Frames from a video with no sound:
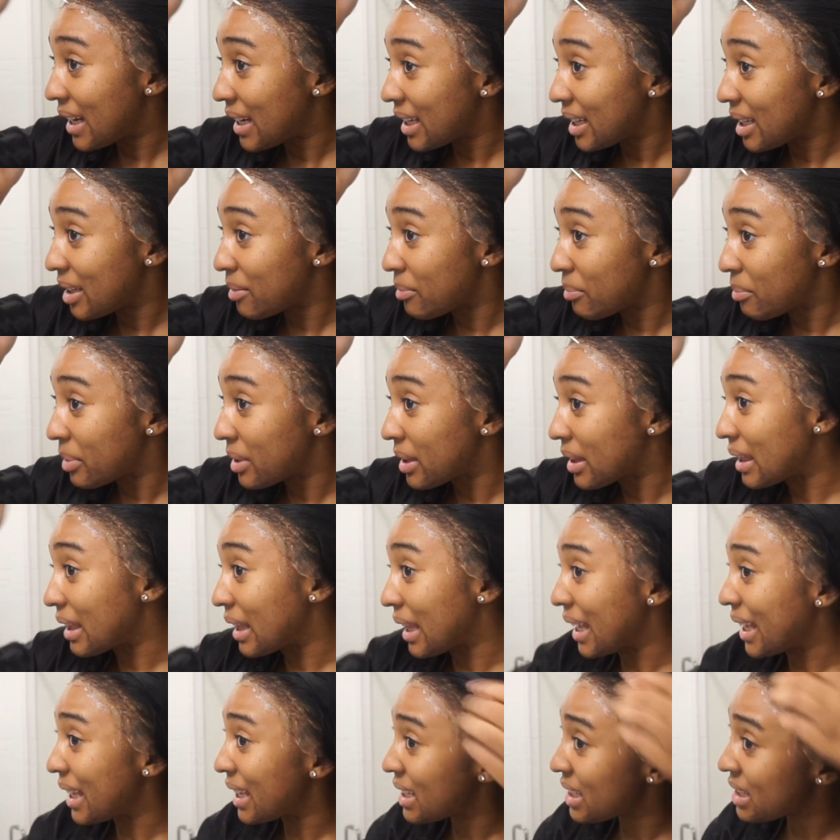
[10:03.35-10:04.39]
of in
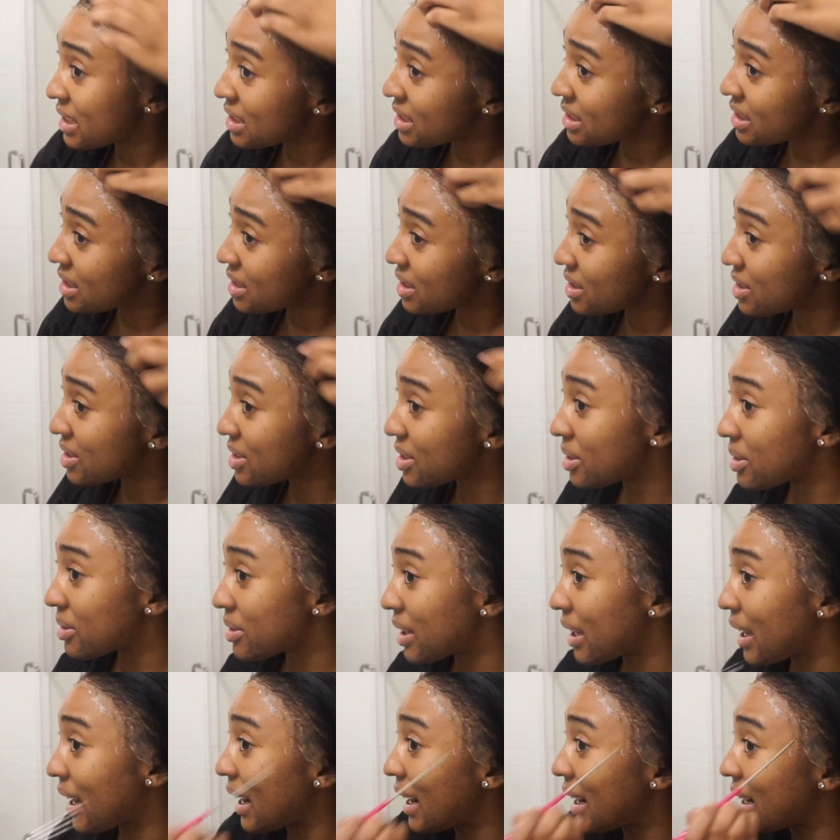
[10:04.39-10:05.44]
place so
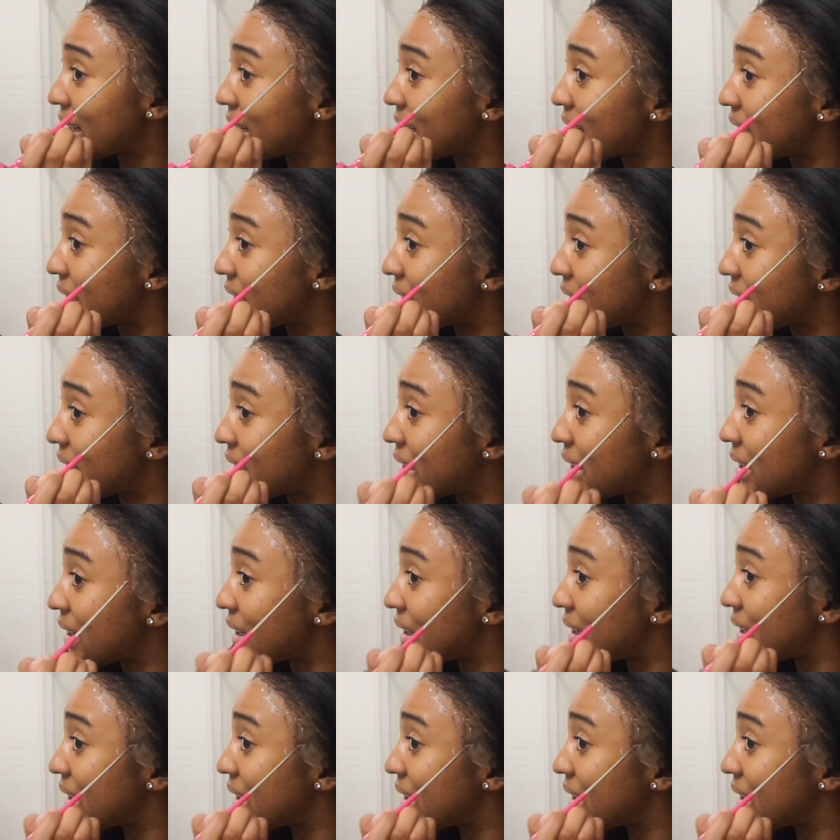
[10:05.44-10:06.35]
that I can,